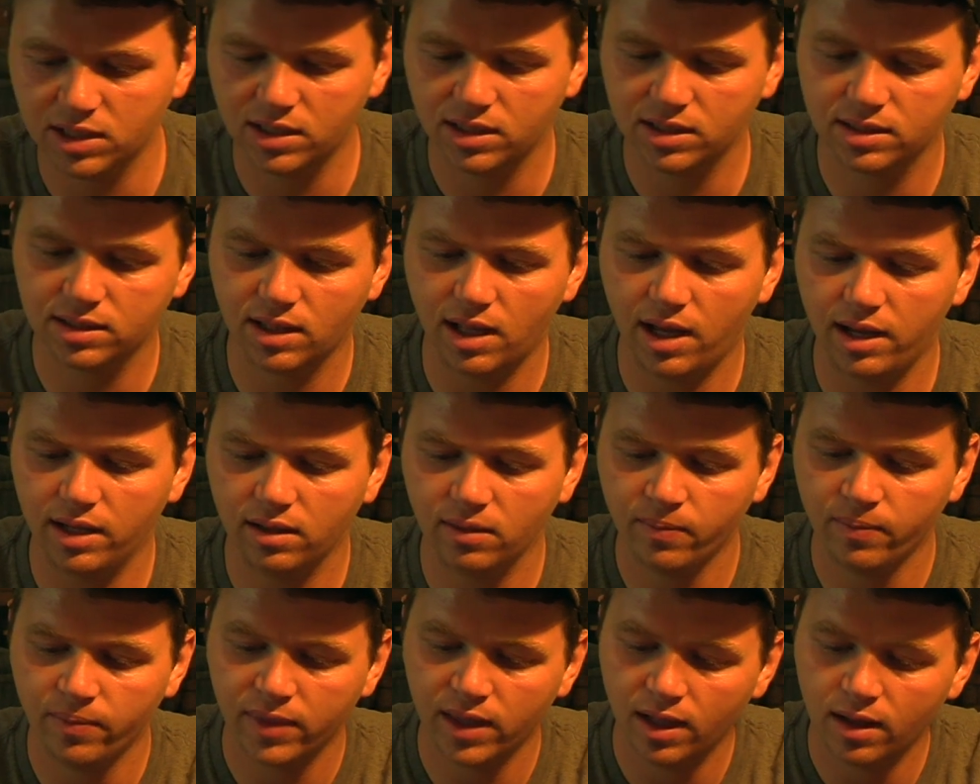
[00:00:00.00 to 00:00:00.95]
is like,
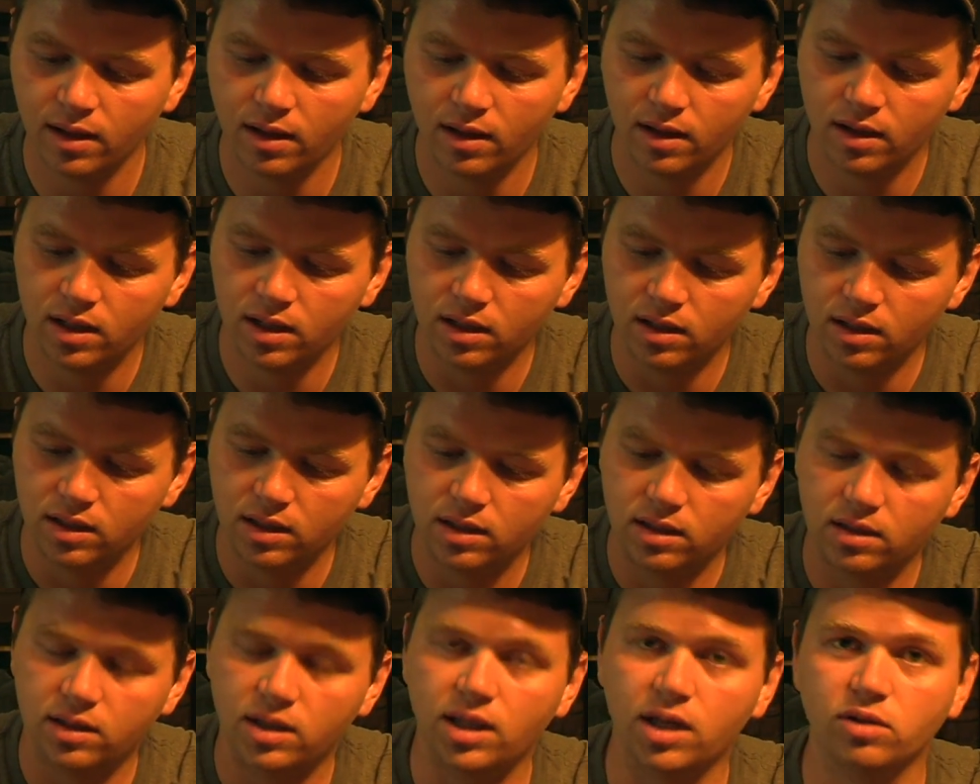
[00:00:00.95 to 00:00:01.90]

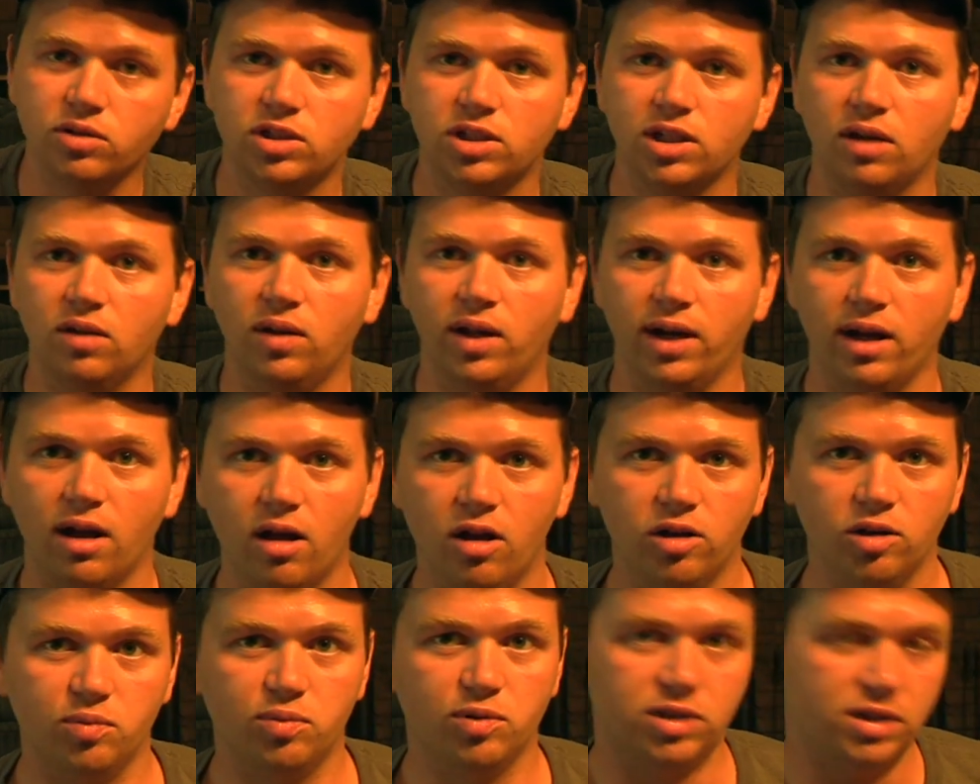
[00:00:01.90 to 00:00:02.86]
they'll show like
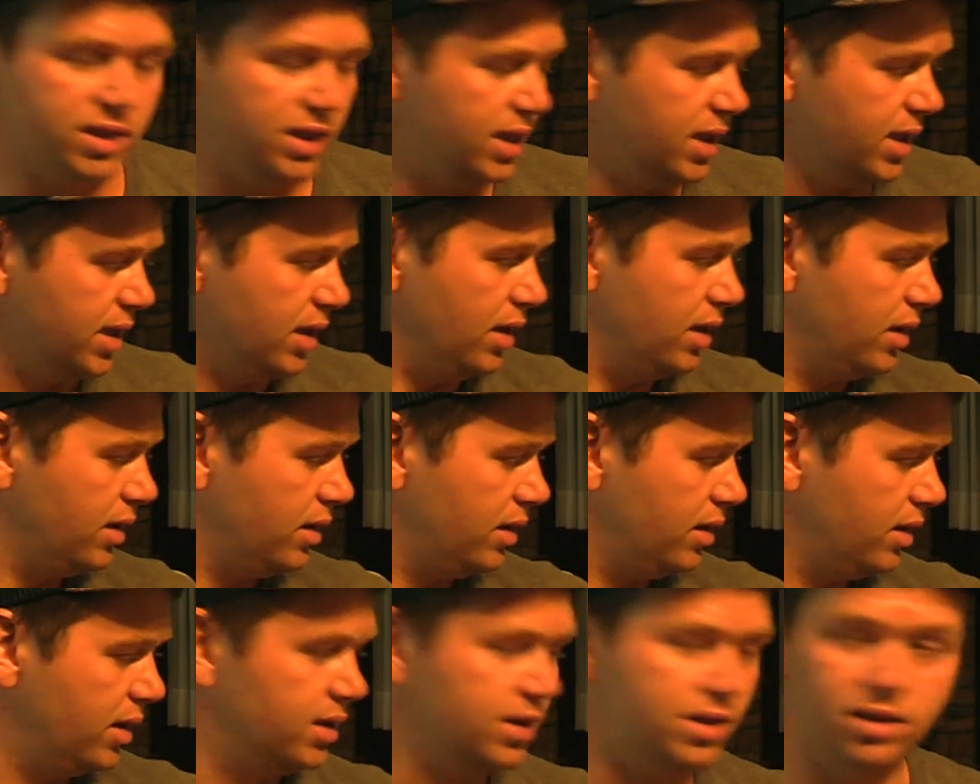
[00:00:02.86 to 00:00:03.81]

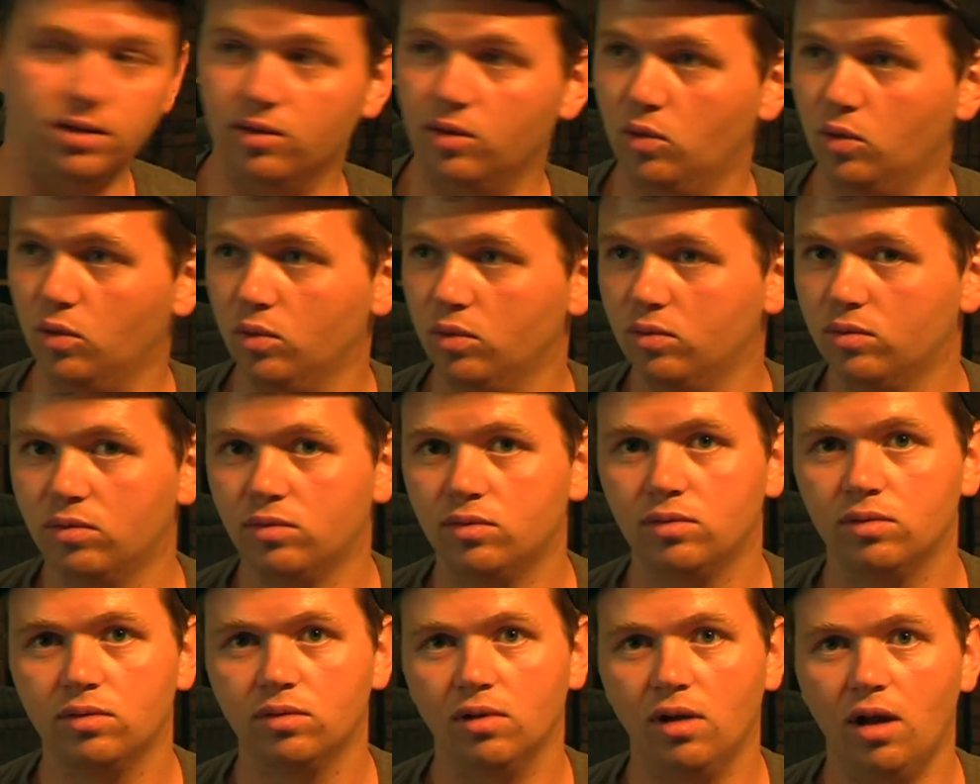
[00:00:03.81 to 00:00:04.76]
100% until
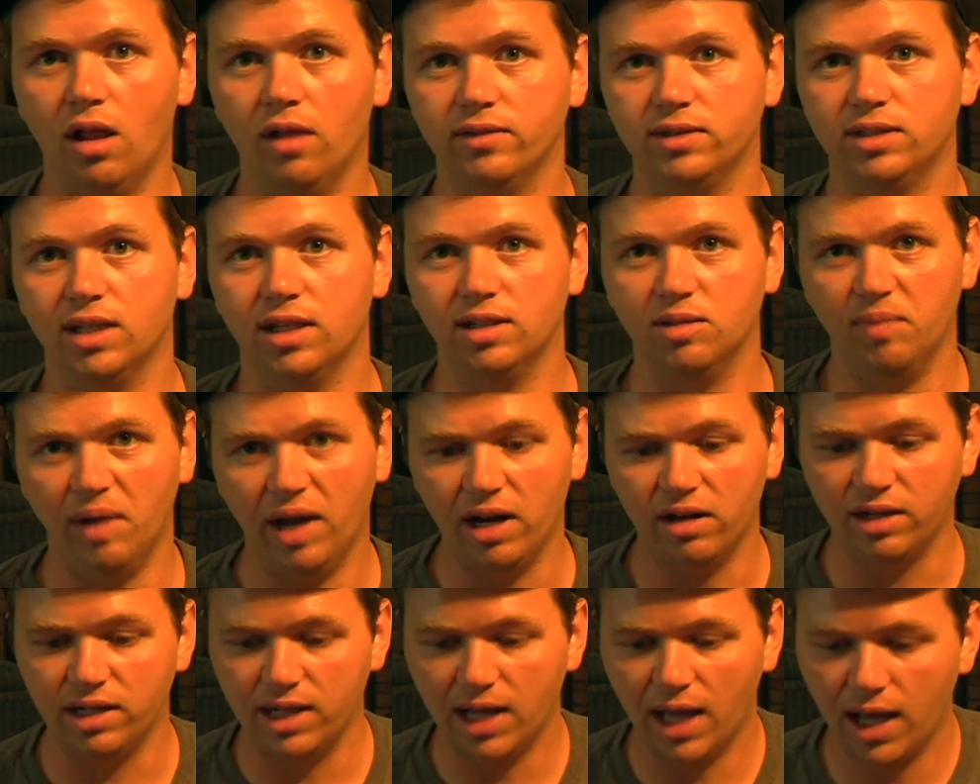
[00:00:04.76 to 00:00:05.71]
all of a sudden the
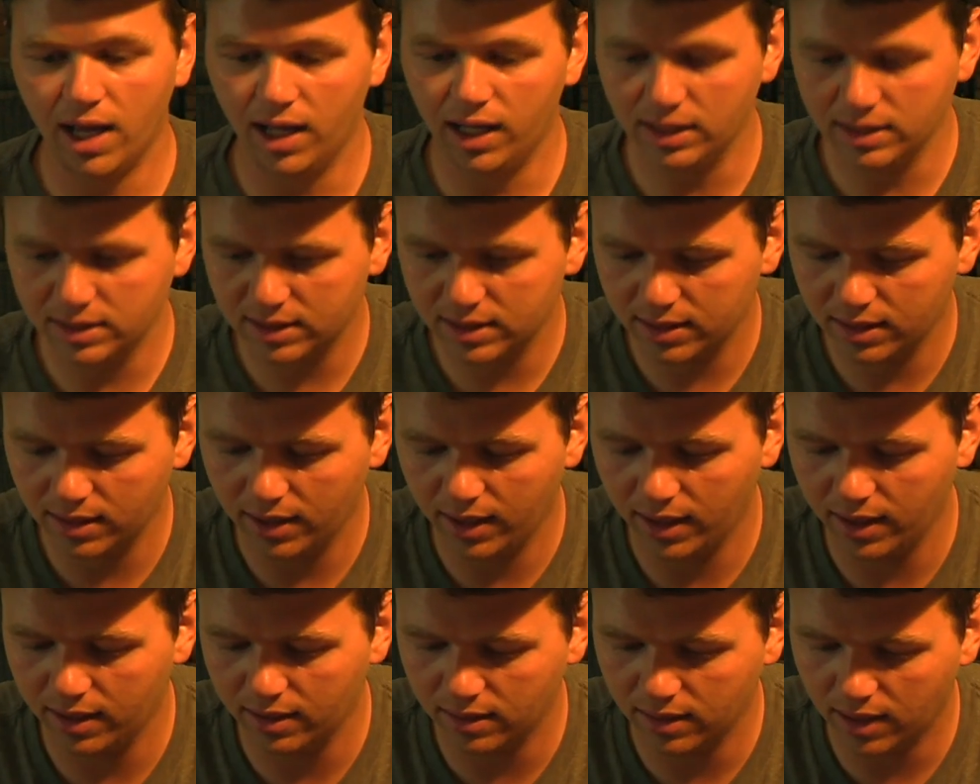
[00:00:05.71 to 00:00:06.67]
battery dies.
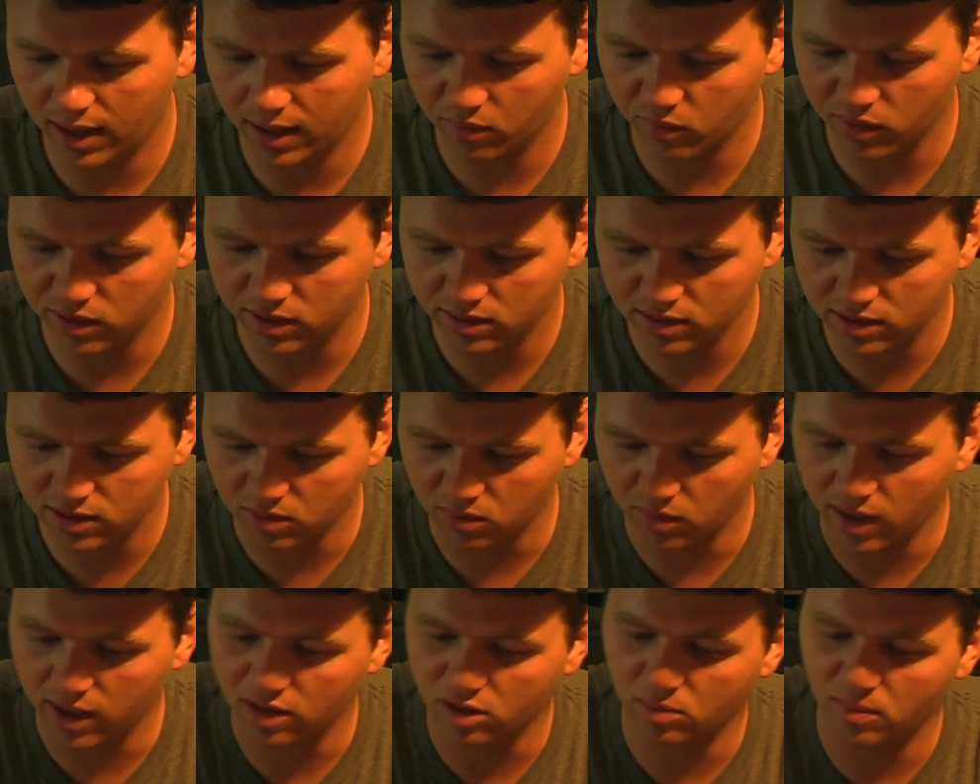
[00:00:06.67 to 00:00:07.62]
And like with just a
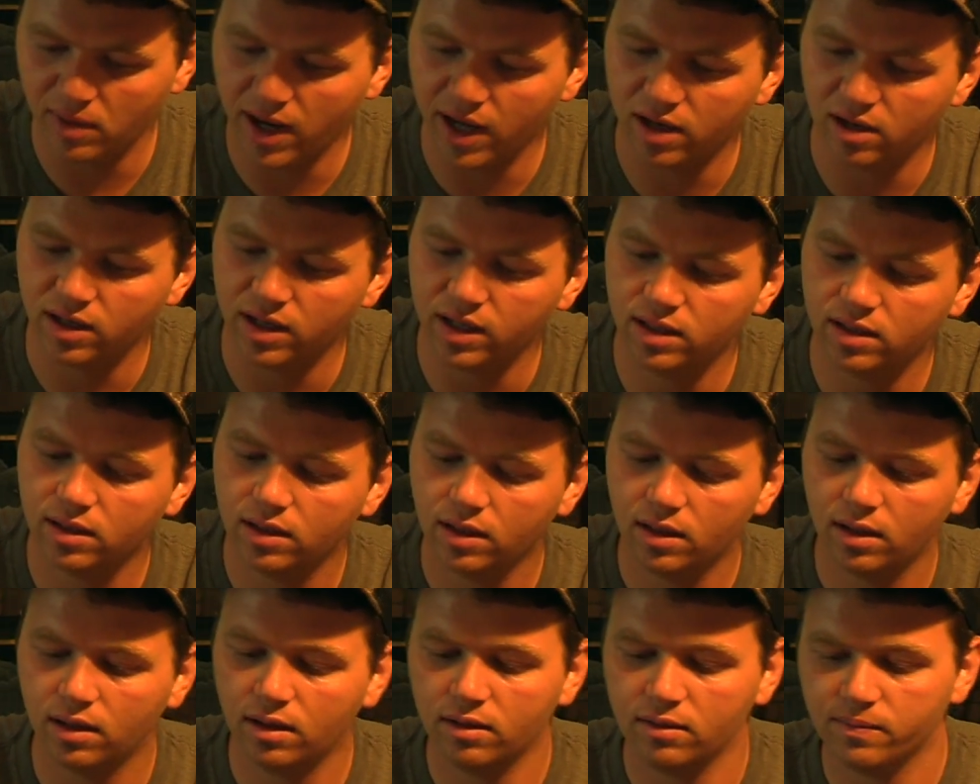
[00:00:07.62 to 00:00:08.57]
regular battery,
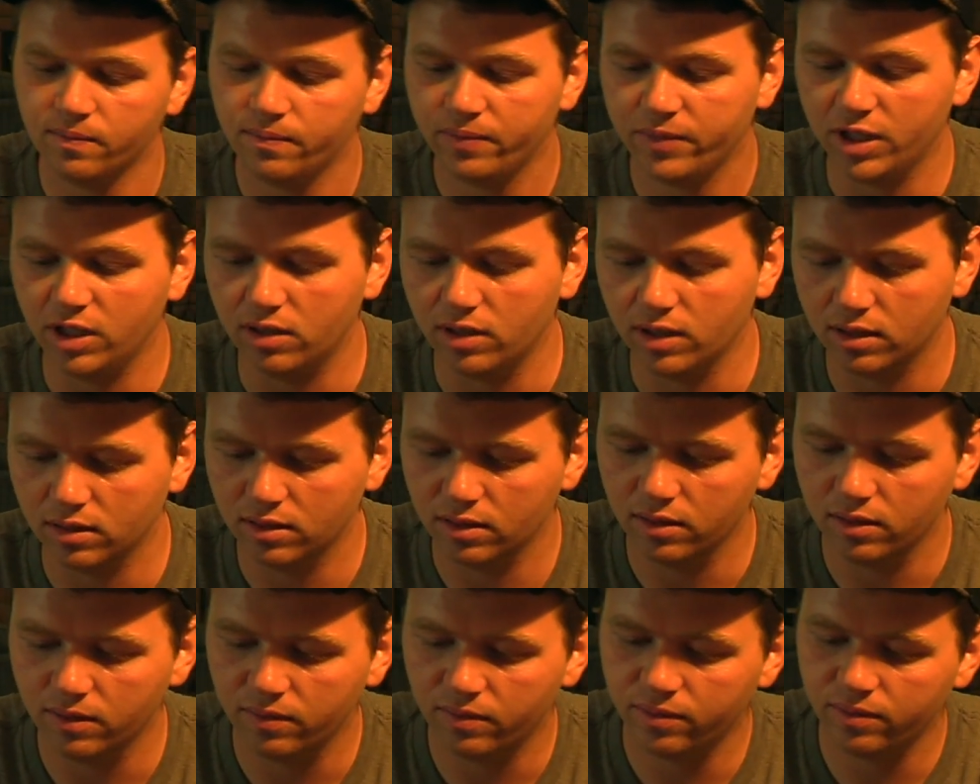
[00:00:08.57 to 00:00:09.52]
you
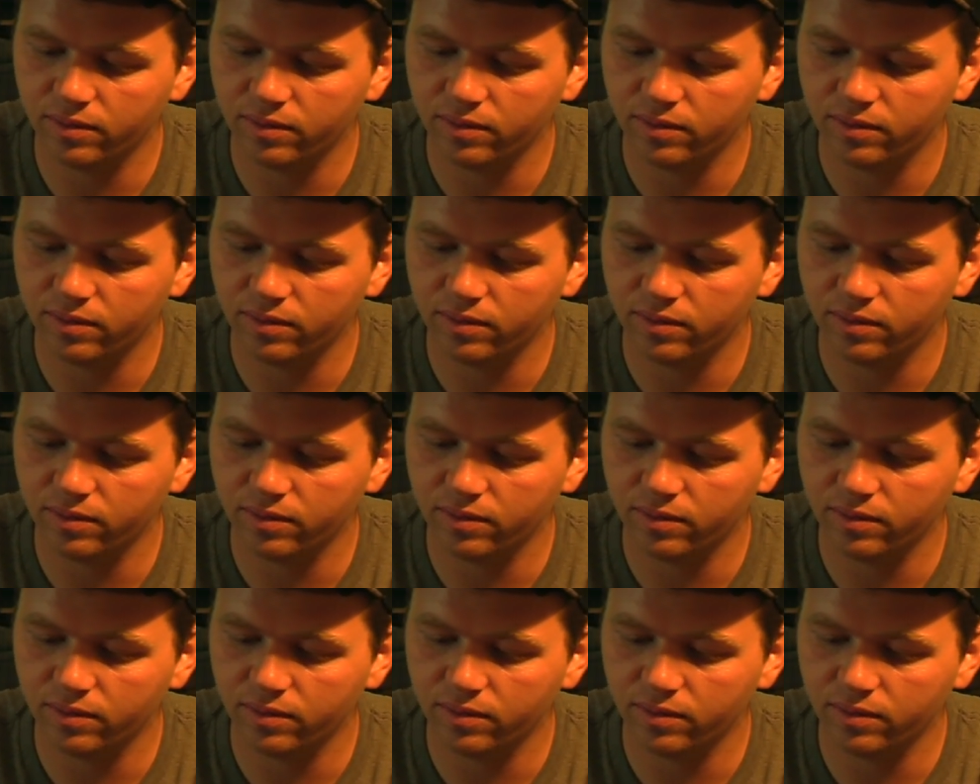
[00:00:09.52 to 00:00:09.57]
can,